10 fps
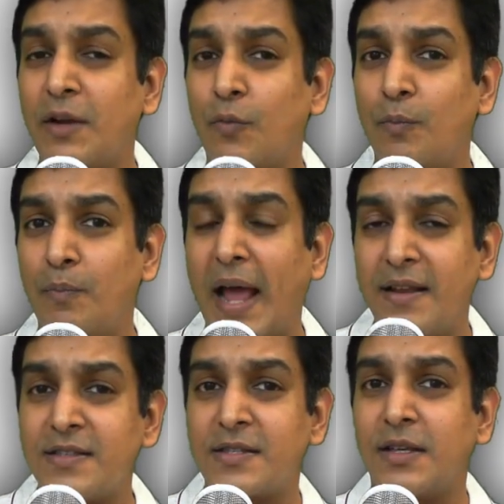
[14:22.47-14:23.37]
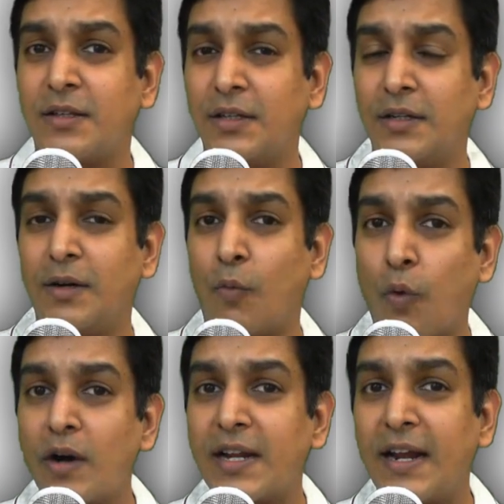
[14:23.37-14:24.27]
You can balance the
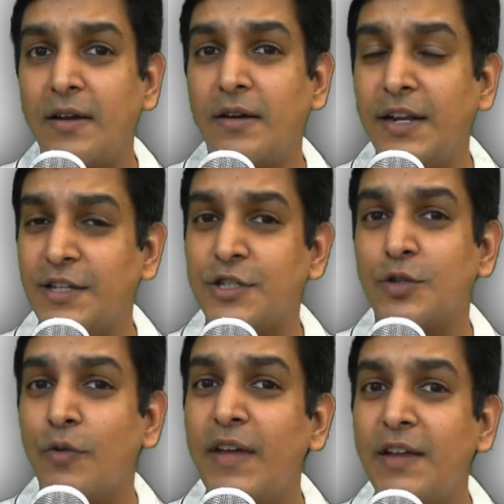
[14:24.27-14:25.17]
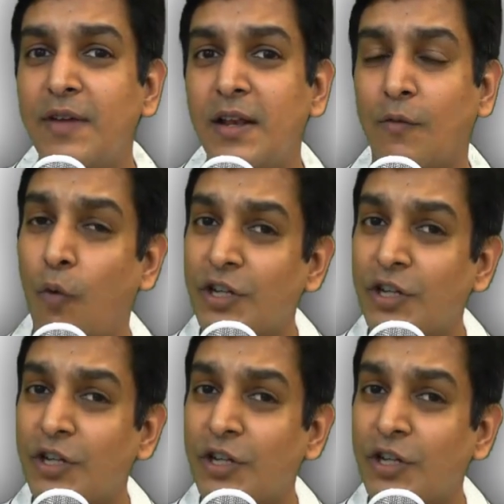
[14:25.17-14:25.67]
work and learning so very well.